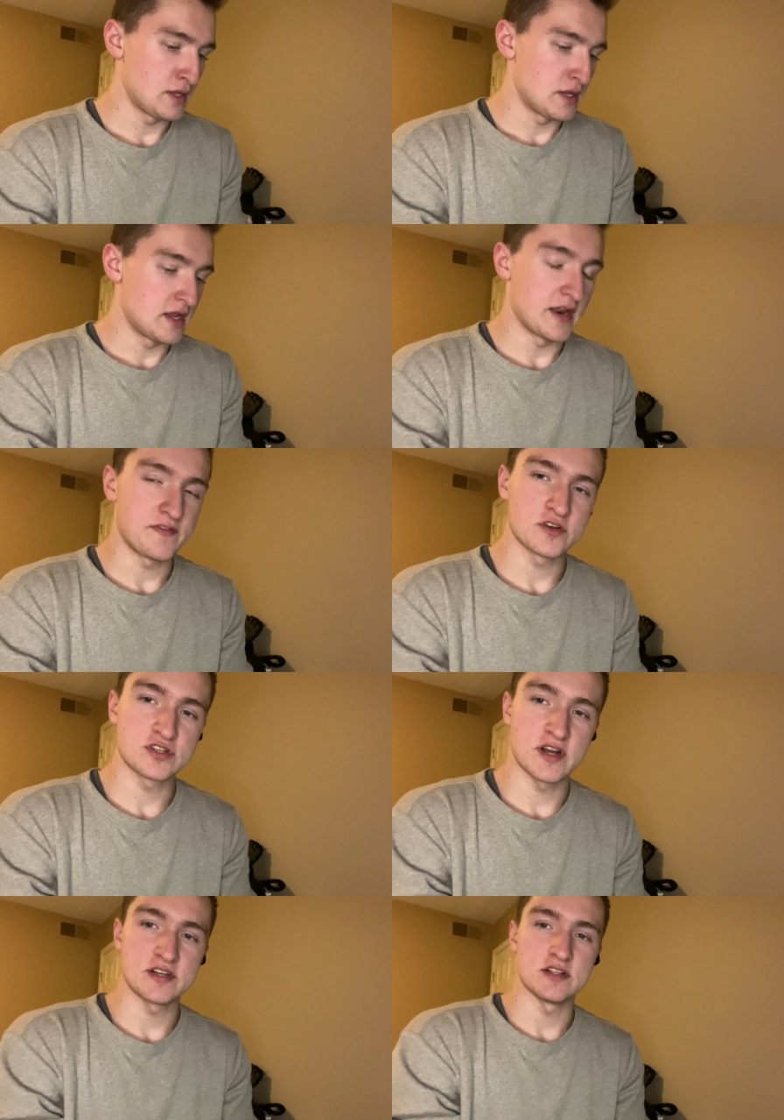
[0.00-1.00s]
And
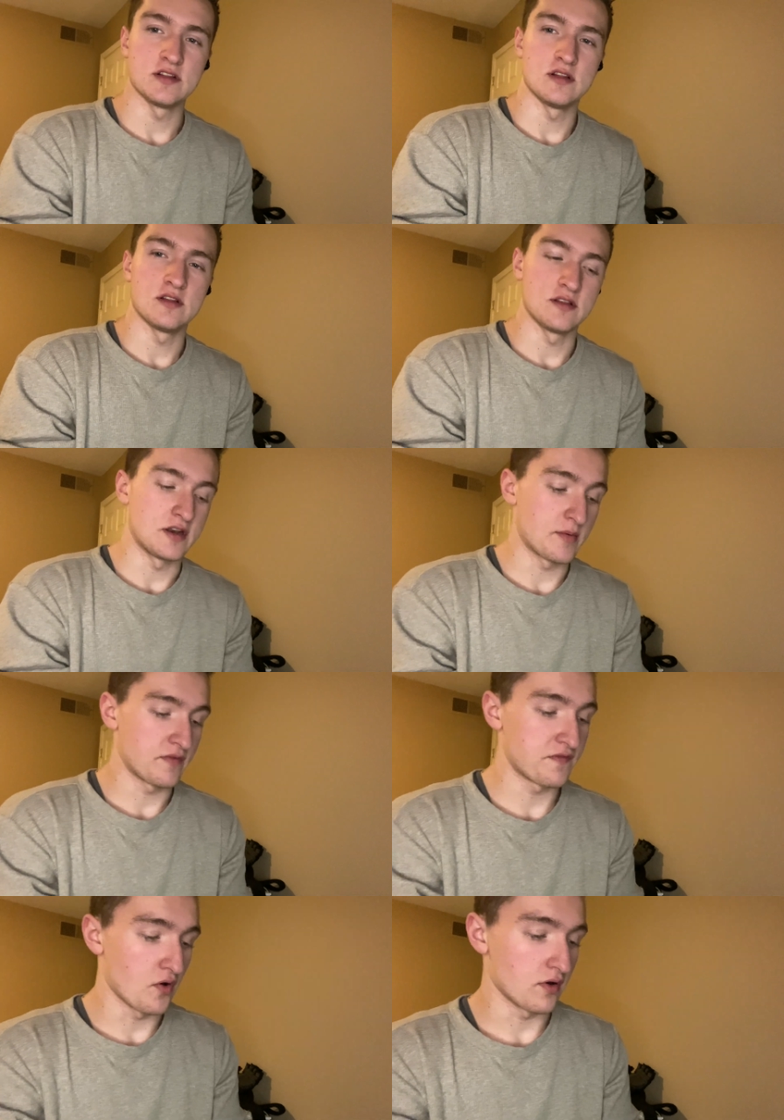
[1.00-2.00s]
number
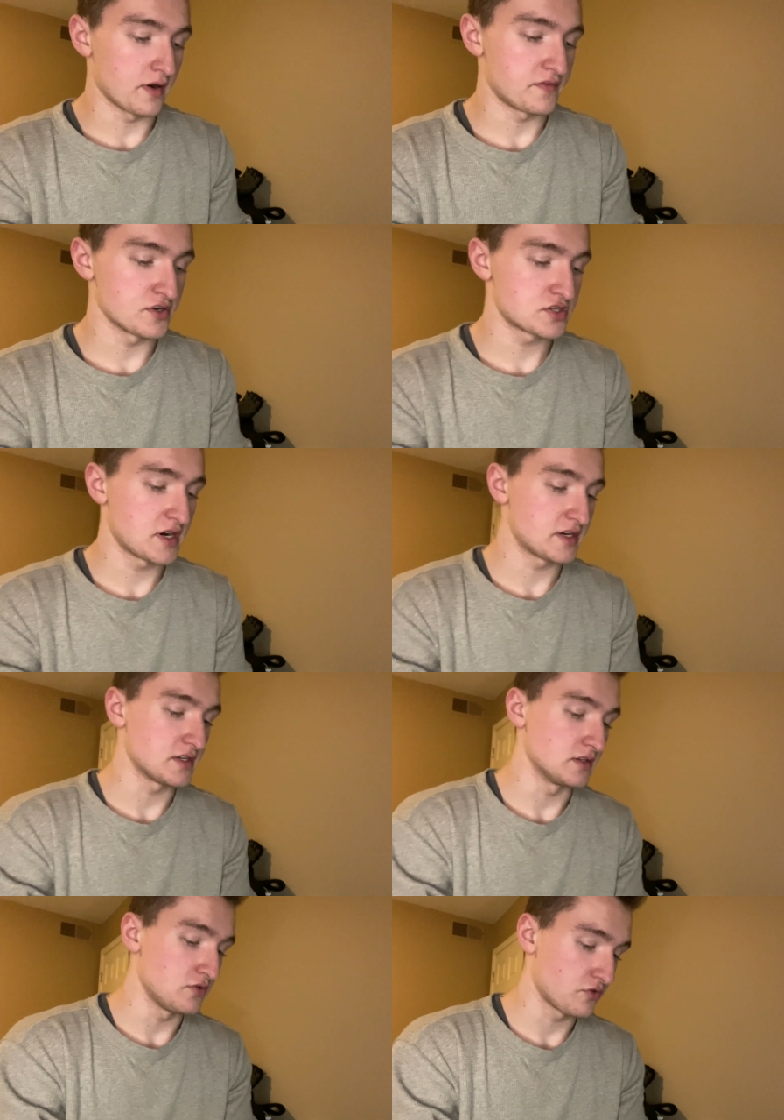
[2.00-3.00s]
4, if you're trying
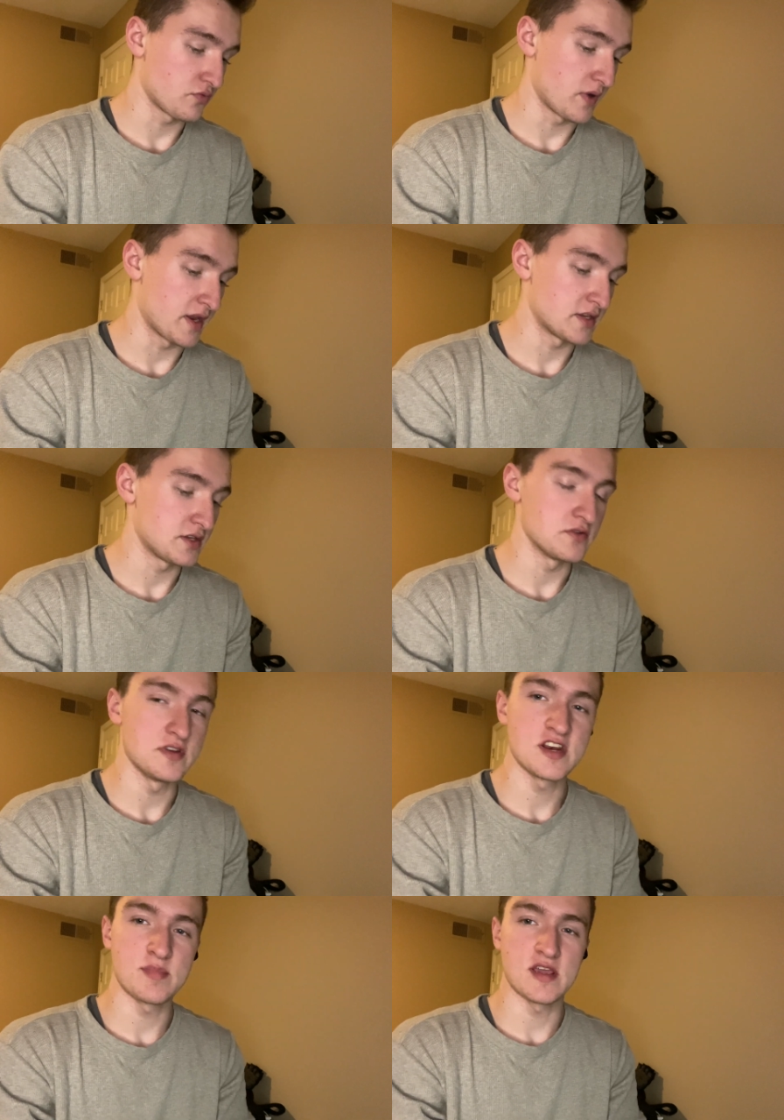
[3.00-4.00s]
to lose weight, you
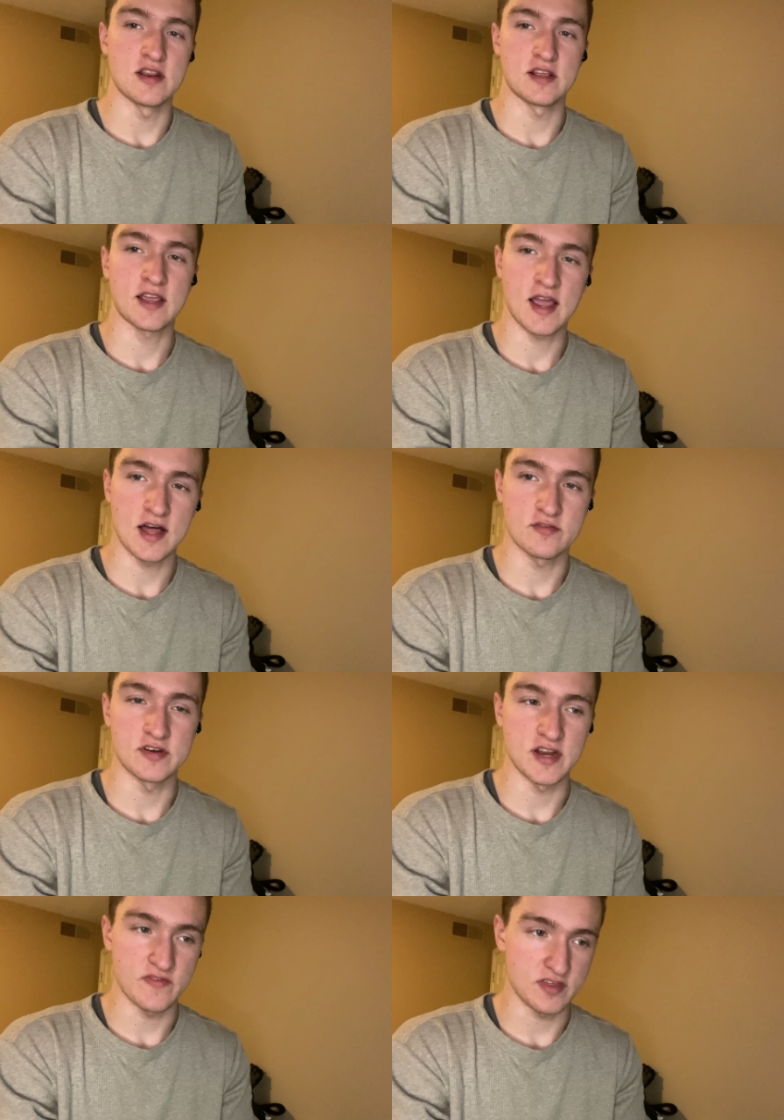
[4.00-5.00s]
need to be in a calorie
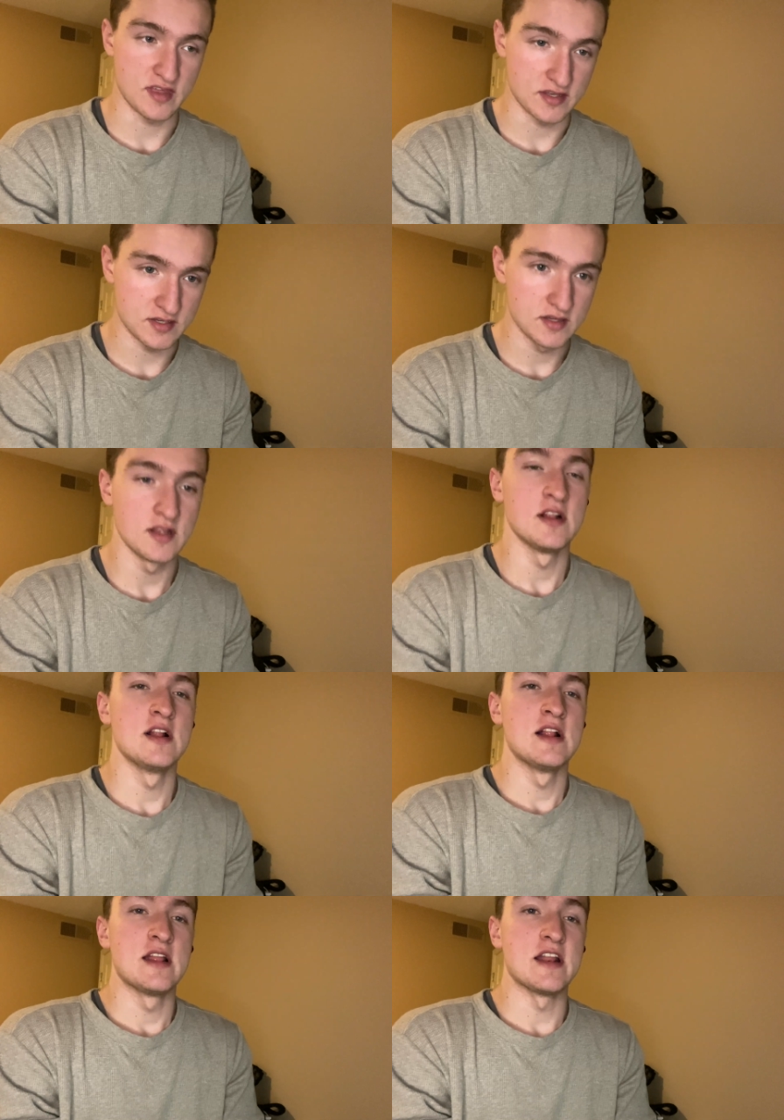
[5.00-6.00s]
deficit.
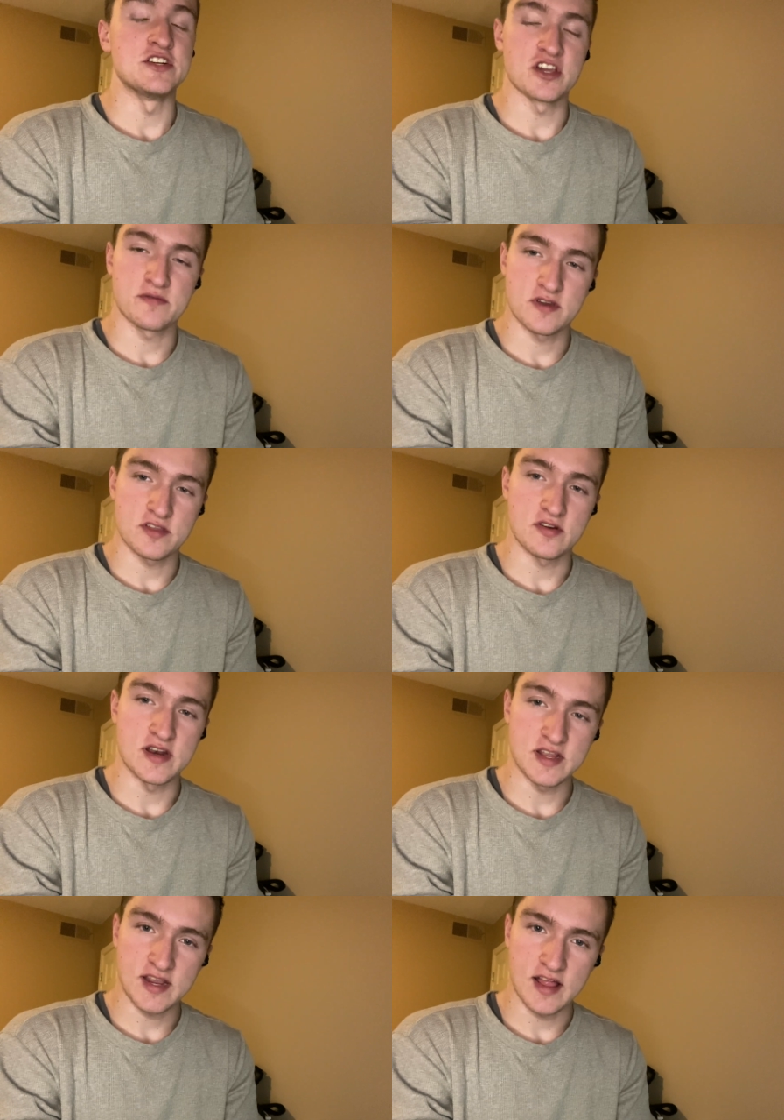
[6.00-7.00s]
And just because you're
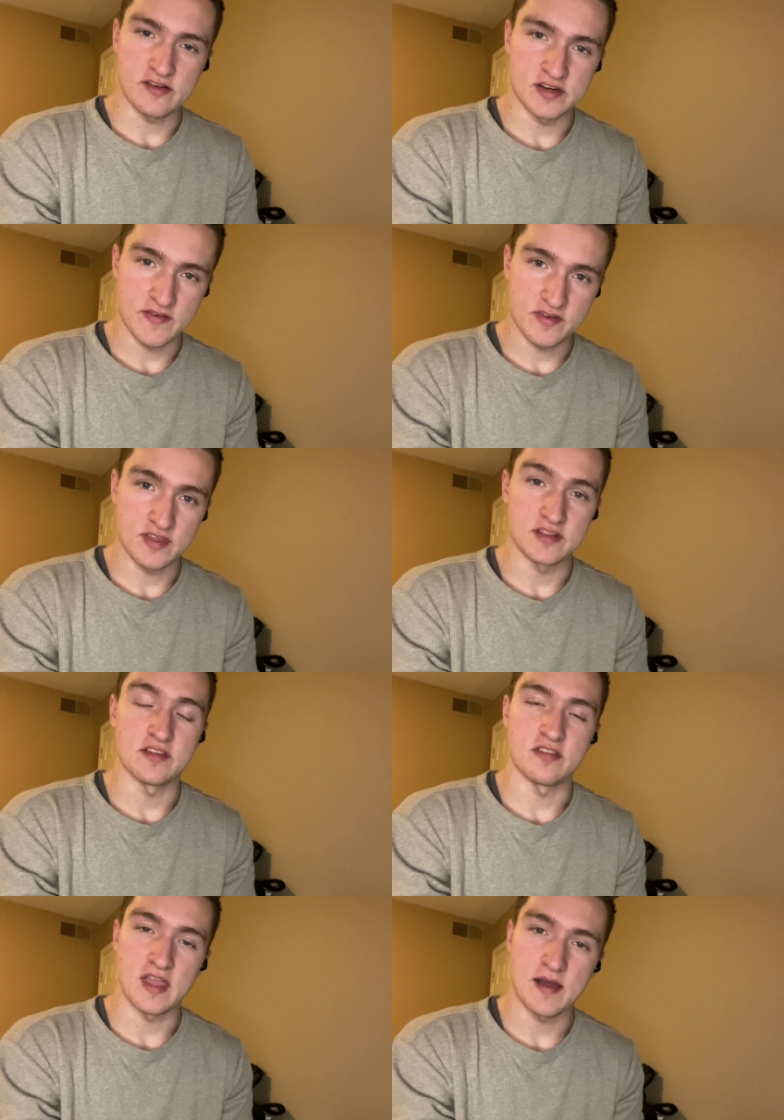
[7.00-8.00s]
in a calorie deficit
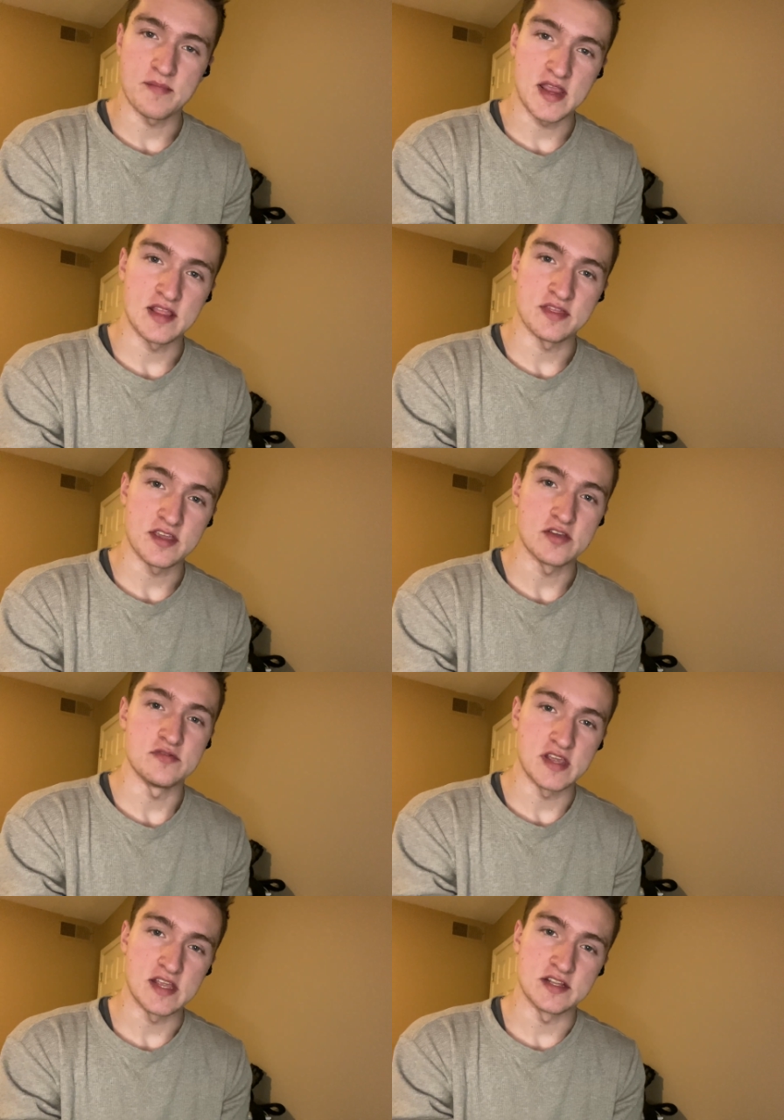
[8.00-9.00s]
does not mean that you
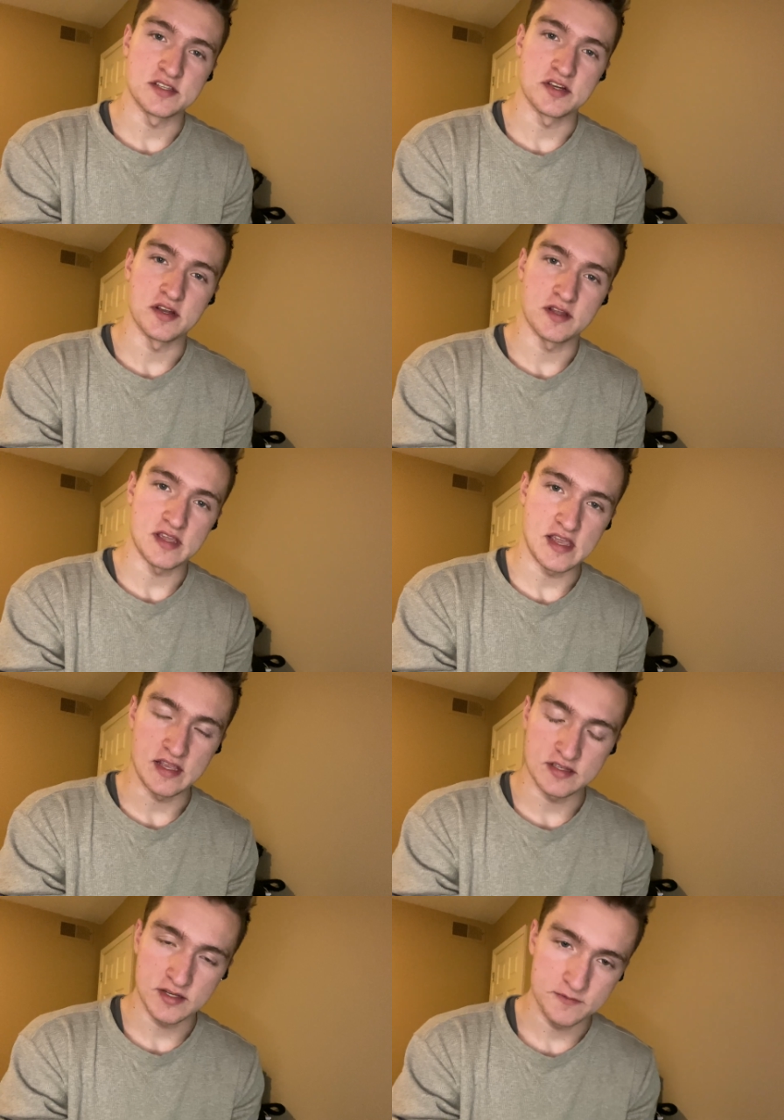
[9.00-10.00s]
need to eat